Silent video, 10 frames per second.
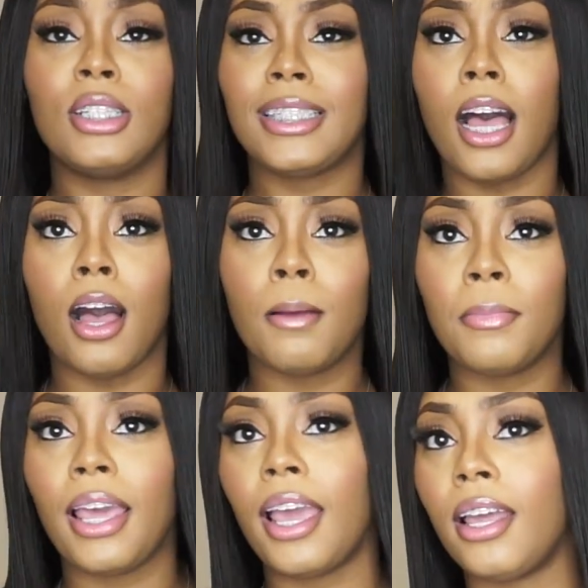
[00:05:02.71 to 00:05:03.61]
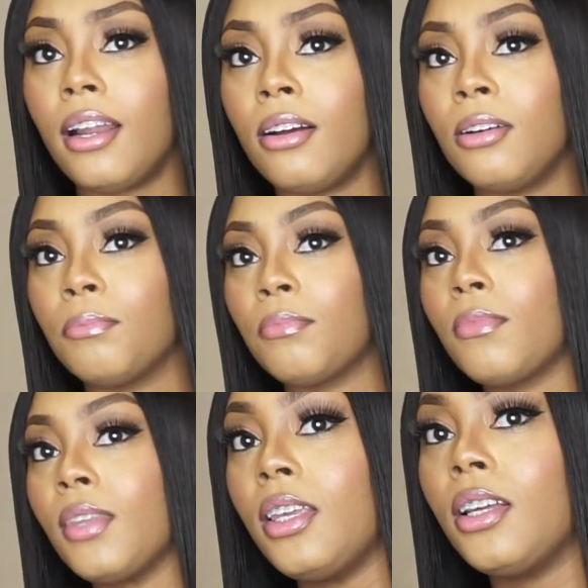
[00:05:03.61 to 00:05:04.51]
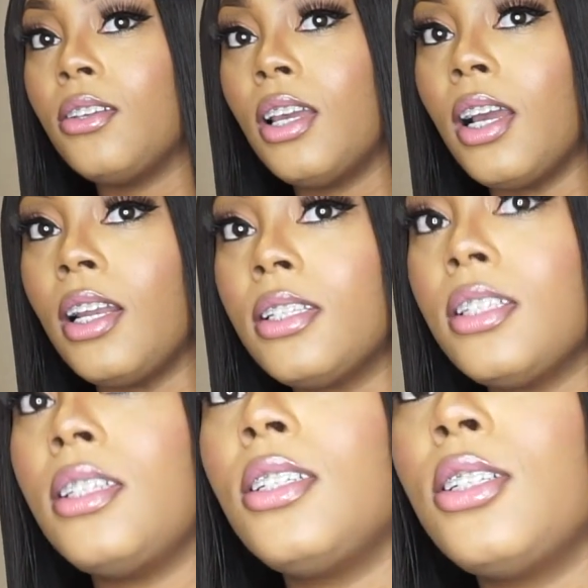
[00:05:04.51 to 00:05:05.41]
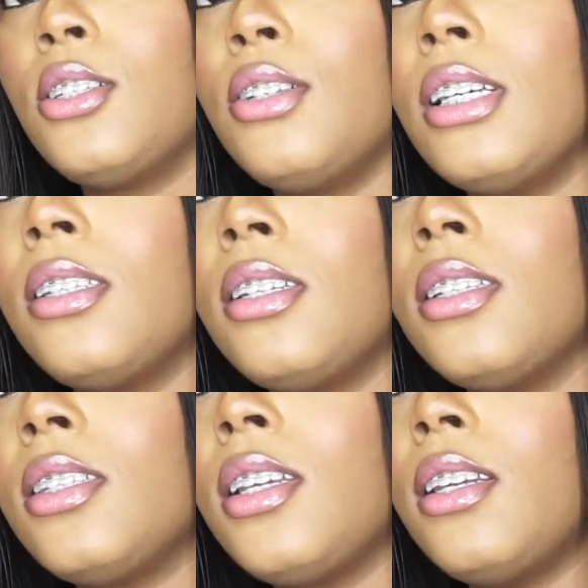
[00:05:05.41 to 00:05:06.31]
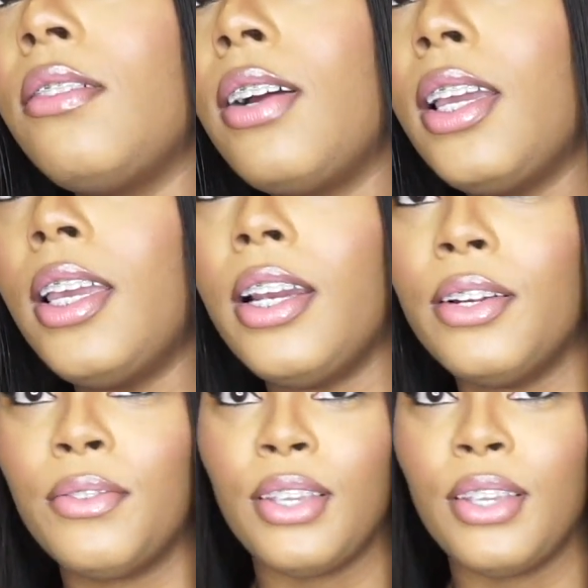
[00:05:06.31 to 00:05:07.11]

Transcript: top and um yeah you can kind of see the distressness in it right here